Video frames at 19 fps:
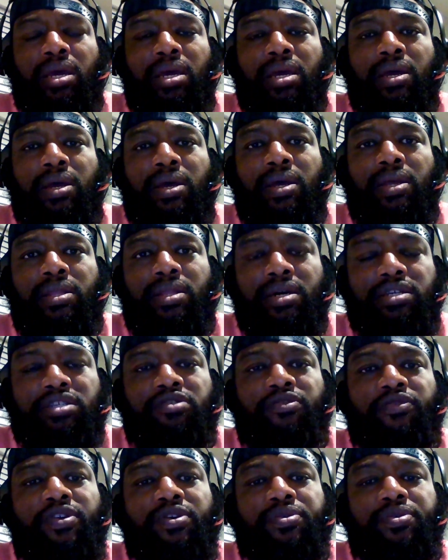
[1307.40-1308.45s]
It does
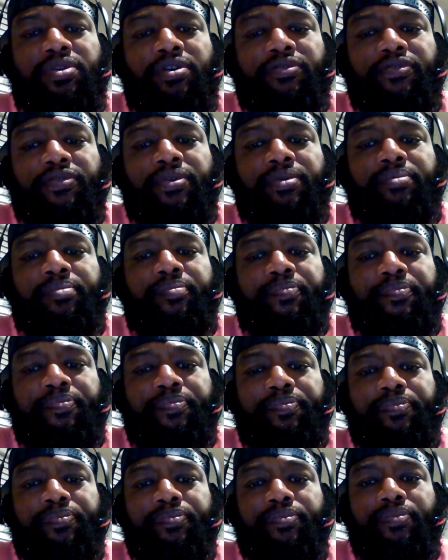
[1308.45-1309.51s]
feel different.
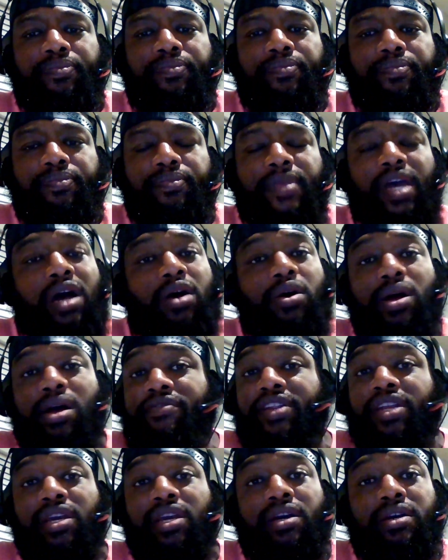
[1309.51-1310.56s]
I don't have
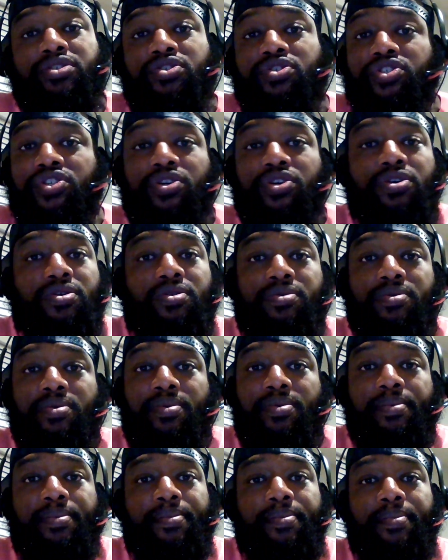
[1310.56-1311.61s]
any answers, y'all.
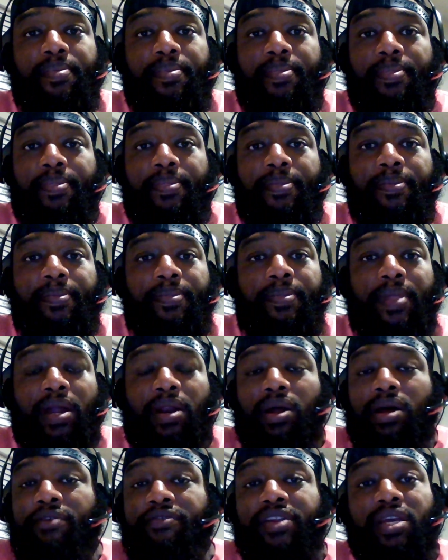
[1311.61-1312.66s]
I
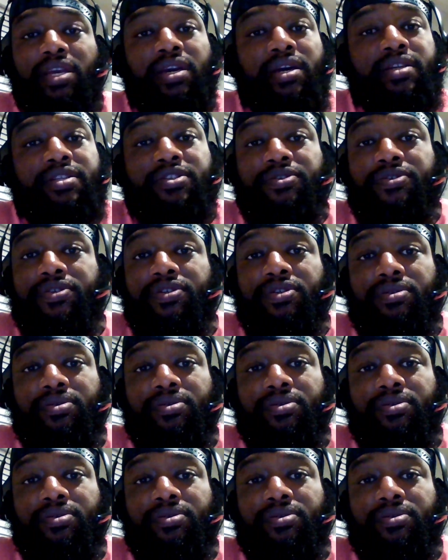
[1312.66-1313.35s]
don't have any answers.